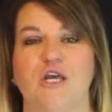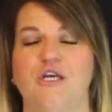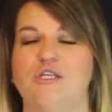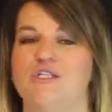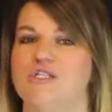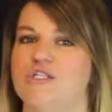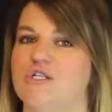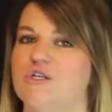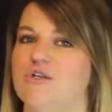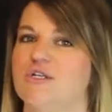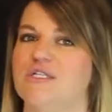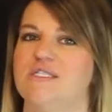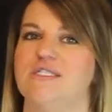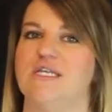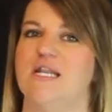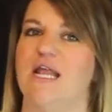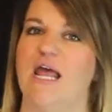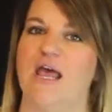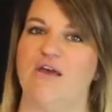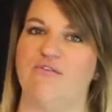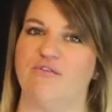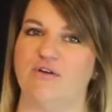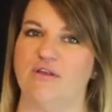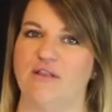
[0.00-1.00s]
students at
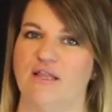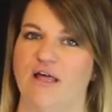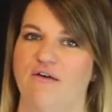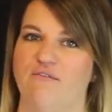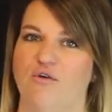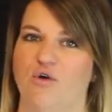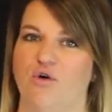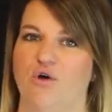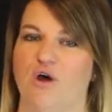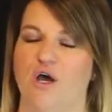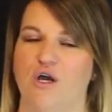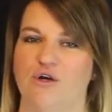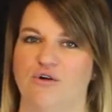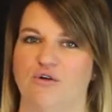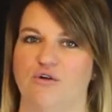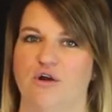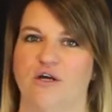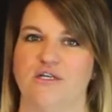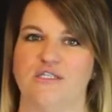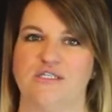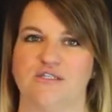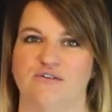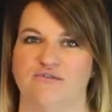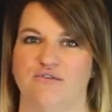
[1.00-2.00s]
every level
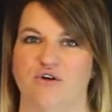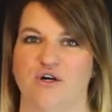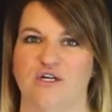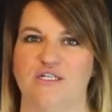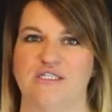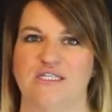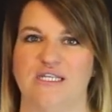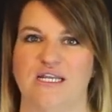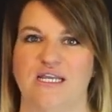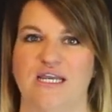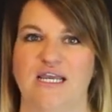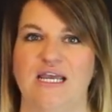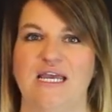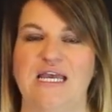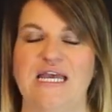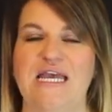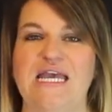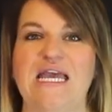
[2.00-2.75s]
across the varsity.